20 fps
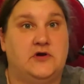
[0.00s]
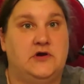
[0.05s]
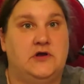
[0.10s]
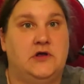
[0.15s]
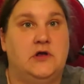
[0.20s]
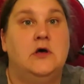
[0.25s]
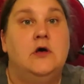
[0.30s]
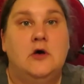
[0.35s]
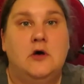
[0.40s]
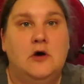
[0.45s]

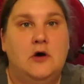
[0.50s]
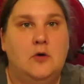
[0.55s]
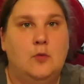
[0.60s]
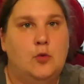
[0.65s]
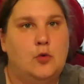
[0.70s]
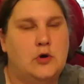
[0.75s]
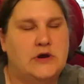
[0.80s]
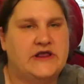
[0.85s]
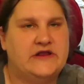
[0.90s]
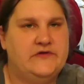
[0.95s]
gonna
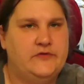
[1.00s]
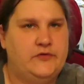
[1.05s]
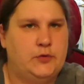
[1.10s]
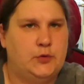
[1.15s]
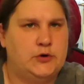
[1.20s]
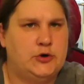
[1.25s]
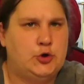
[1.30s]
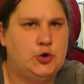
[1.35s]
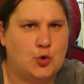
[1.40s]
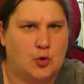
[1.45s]
walk
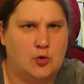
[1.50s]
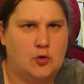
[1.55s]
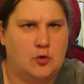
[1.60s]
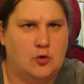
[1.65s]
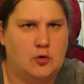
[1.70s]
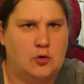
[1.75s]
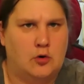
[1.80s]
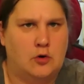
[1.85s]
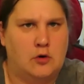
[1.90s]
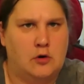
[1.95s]
into a
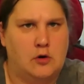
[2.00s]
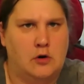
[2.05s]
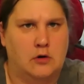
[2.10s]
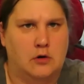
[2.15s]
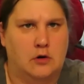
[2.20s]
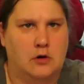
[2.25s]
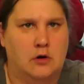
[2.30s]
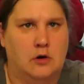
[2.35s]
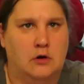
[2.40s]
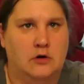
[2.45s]
door
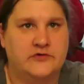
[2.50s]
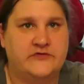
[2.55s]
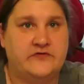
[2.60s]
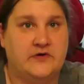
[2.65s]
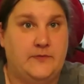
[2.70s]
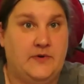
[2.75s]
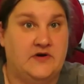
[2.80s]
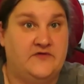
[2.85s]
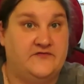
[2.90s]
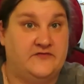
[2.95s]
or
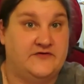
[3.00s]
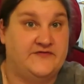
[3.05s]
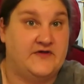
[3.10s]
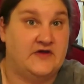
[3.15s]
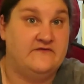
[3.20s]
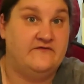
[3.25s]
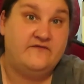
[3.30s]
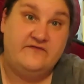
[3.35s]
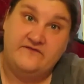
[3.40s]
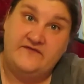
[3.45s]
trip over his
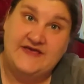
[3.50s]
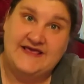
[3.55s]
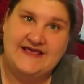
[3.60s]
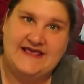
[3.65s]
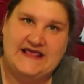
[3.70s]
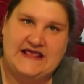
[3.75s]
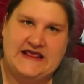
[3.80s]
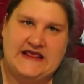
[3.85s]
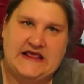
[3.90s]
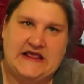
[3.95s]
own
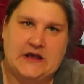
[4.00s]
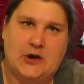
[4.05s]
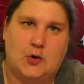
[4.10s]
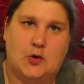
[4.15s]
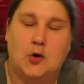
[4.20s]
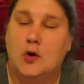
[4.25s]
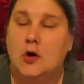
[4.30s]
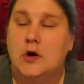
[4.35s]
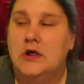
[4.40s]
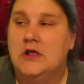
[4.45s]
feet
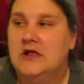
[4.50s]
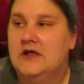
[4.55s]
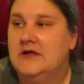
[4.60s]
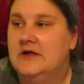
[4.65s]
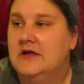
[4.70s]
or